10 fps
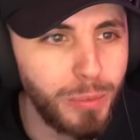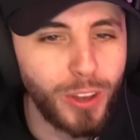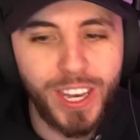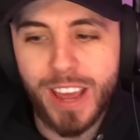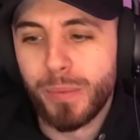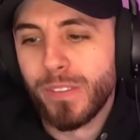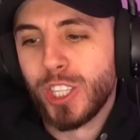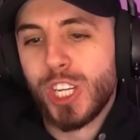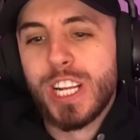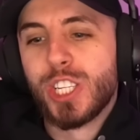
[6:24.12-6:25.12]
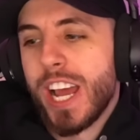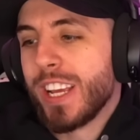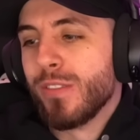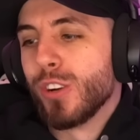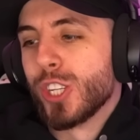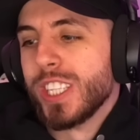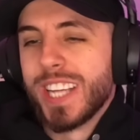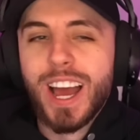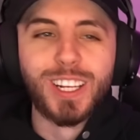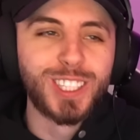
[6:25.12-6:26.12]
I'm not there with a sheep checking Russia's
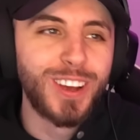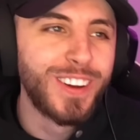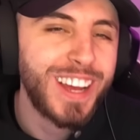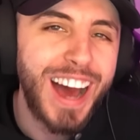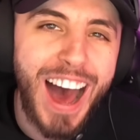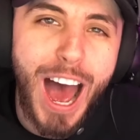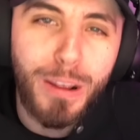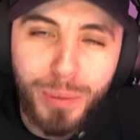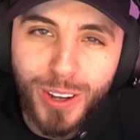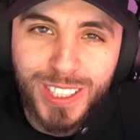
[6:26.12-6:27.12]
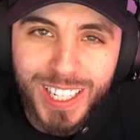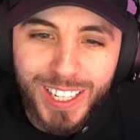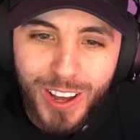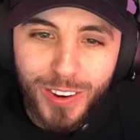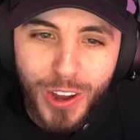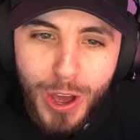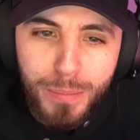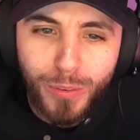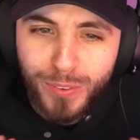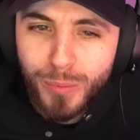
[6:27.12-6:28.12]
tank, so I personally don't know.
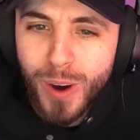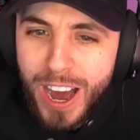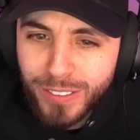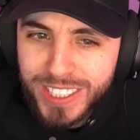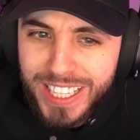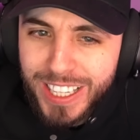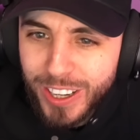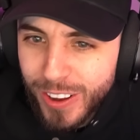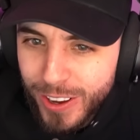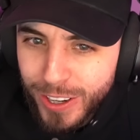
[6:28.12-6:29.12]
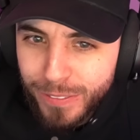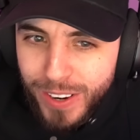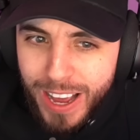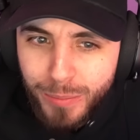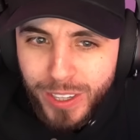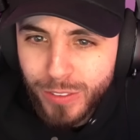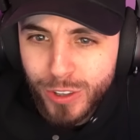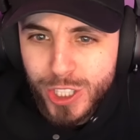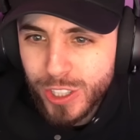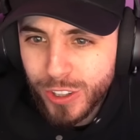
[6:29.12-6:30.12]
But from what I've seen and heard of, like with the
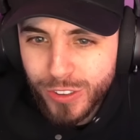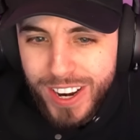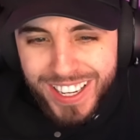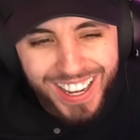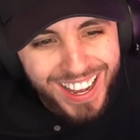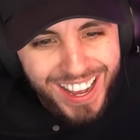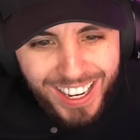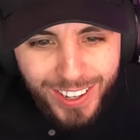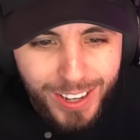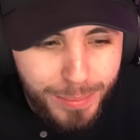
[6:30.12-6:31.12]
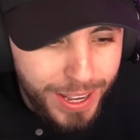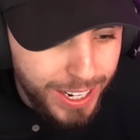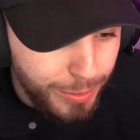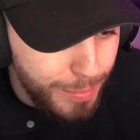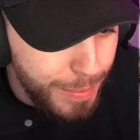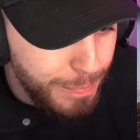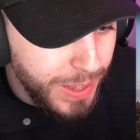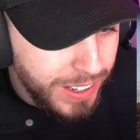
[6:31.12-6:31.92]
Russian Ukraine, I don't know about that one, man.